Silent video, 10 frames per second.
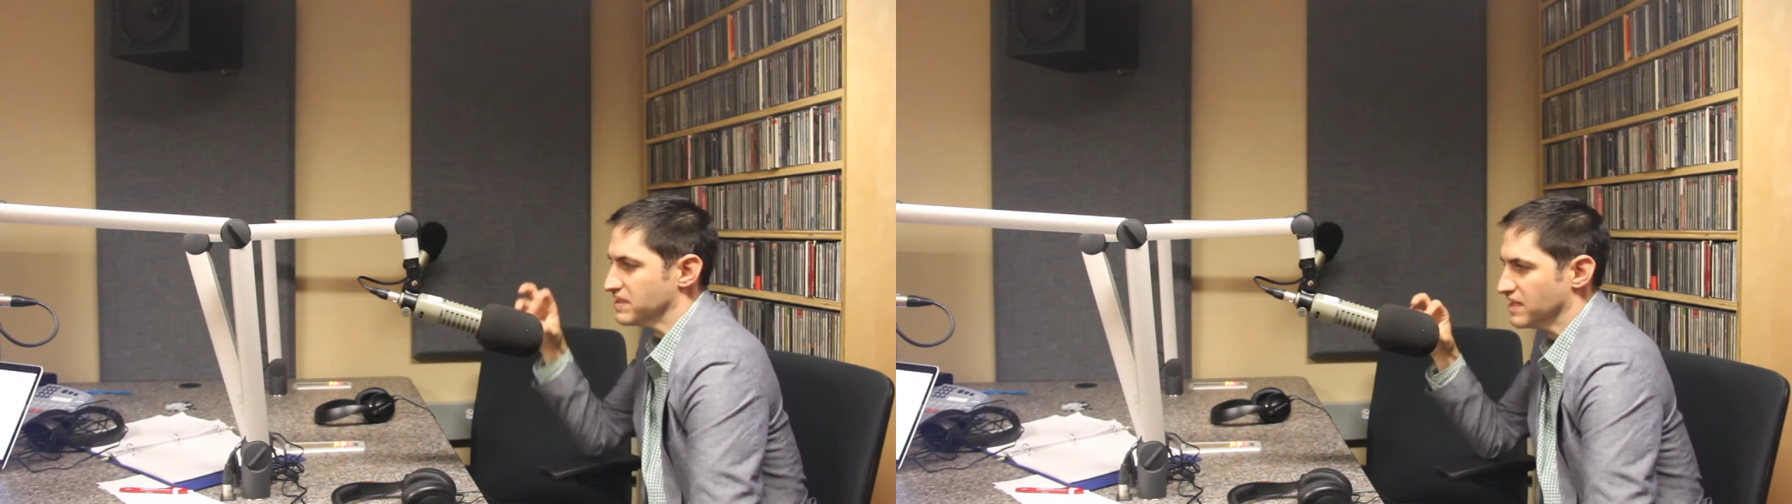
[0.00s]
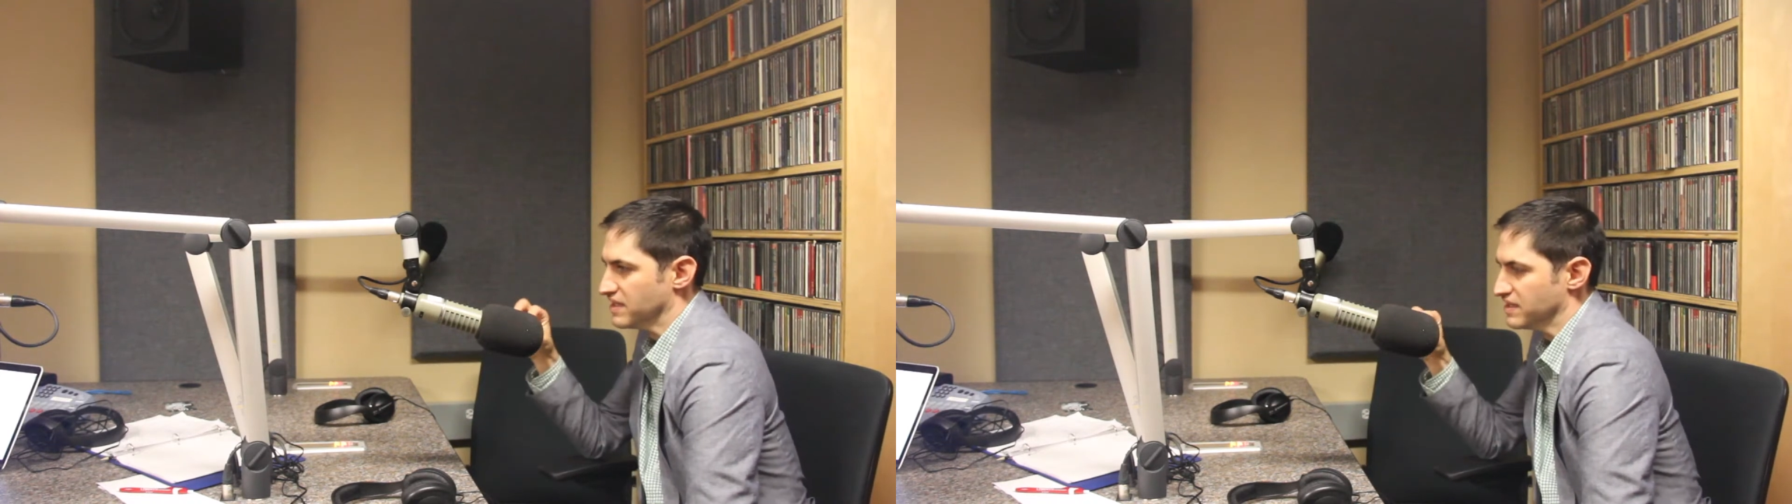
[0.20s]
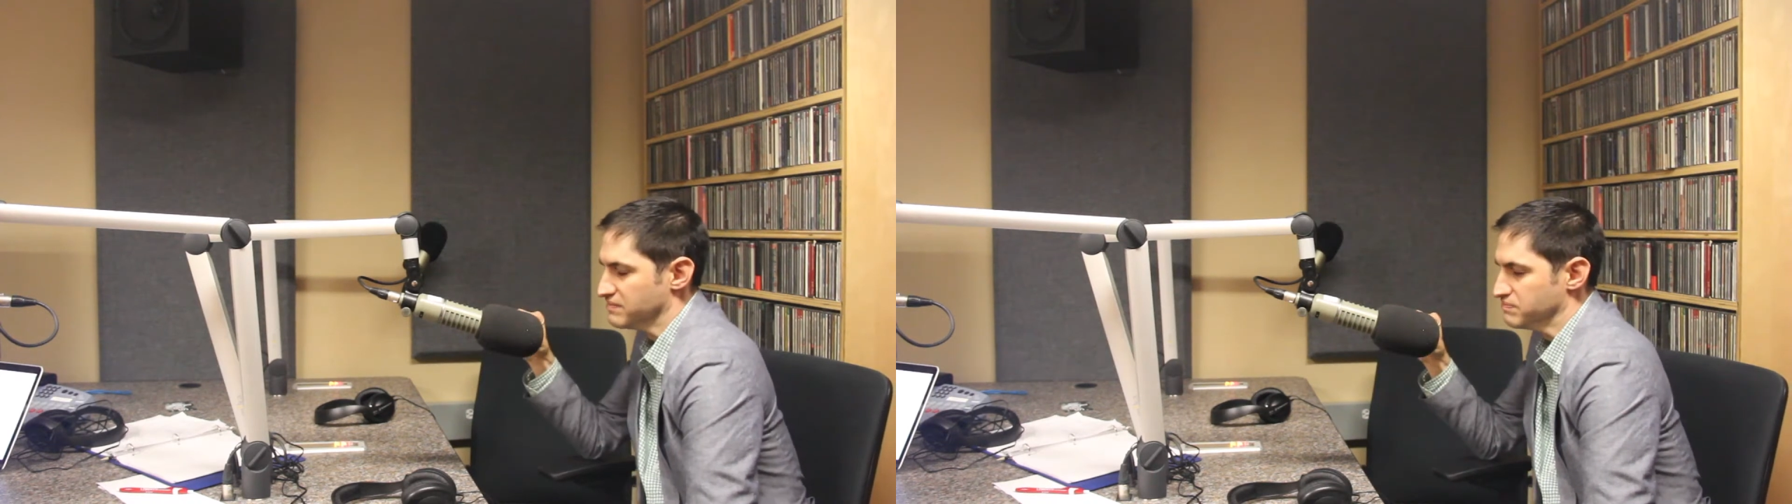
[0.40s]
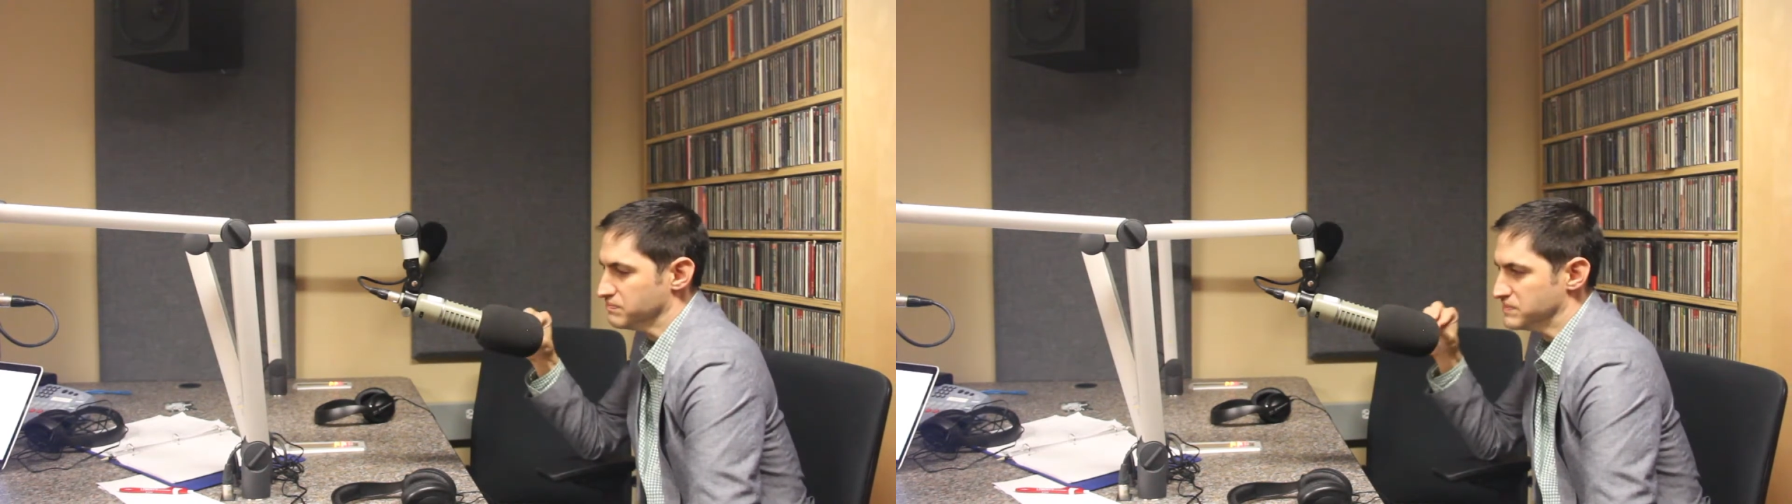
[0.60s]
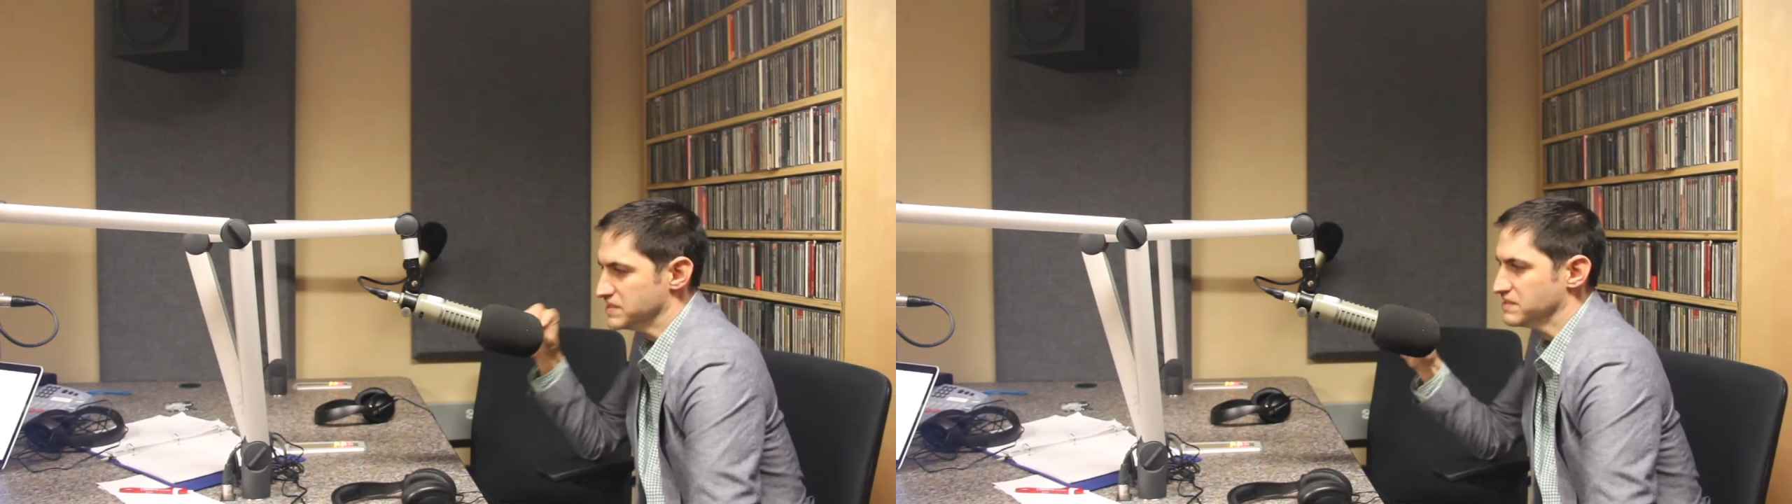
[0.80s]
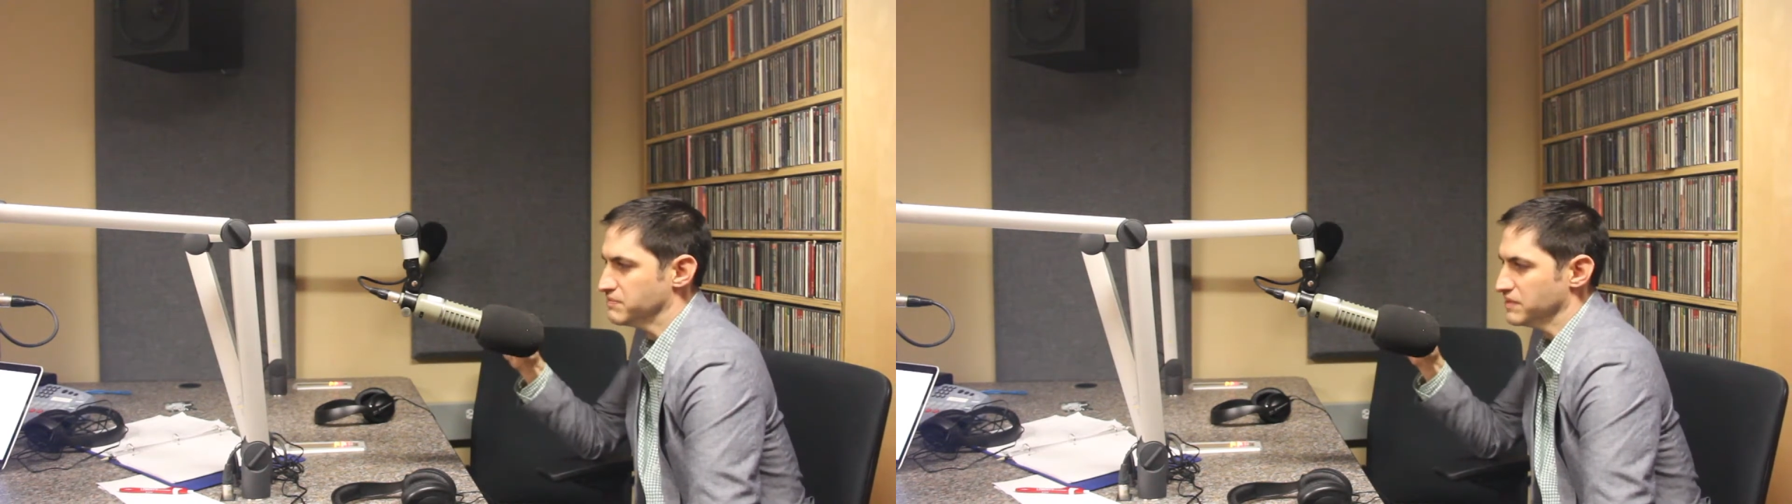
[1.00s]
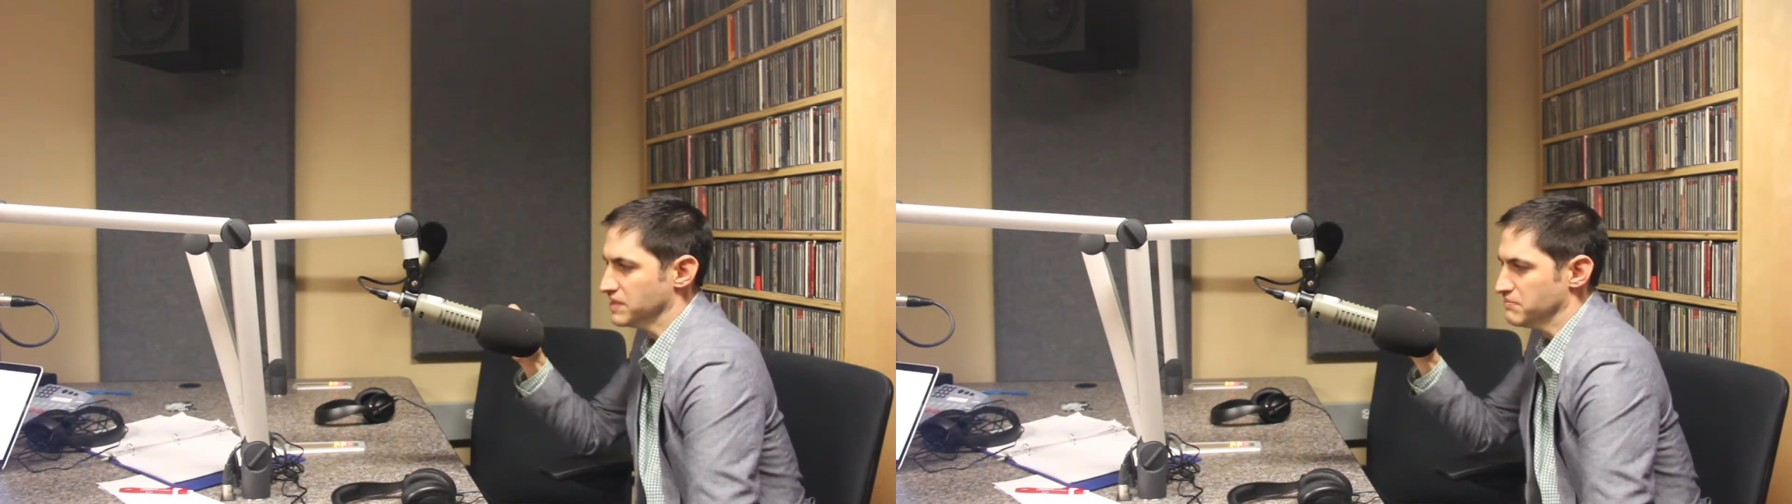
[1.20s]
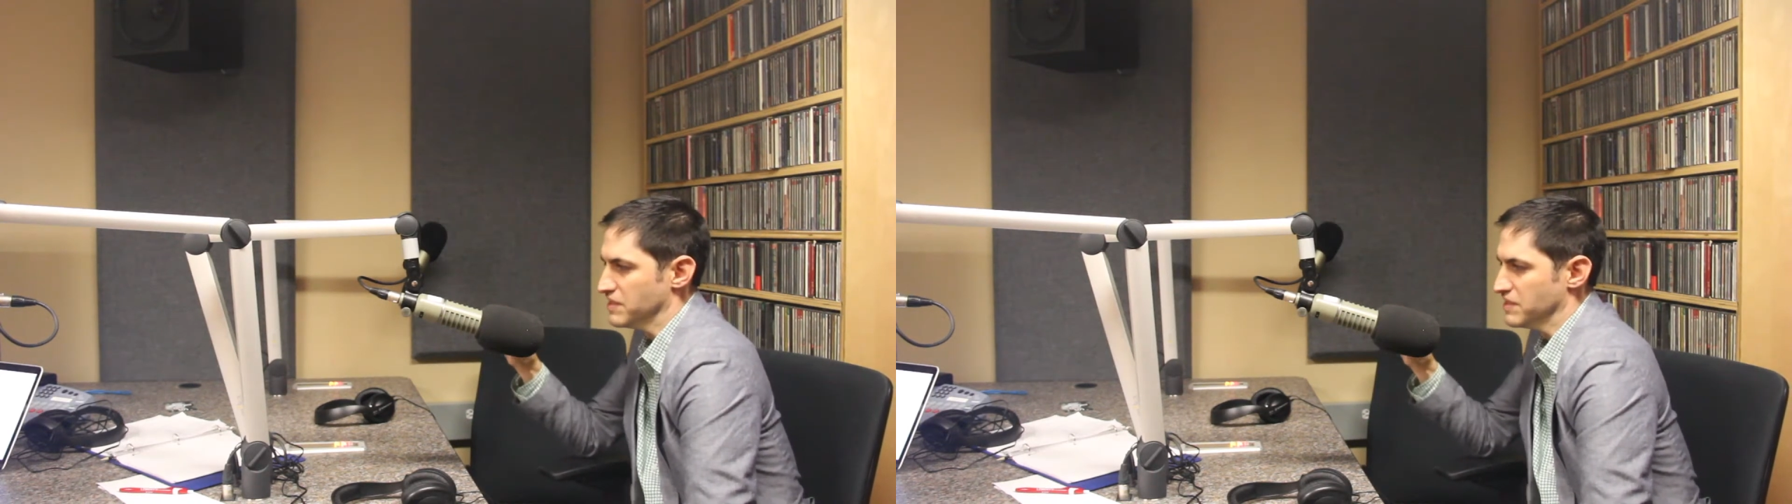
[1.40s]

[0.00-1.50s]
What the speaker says: kind of disability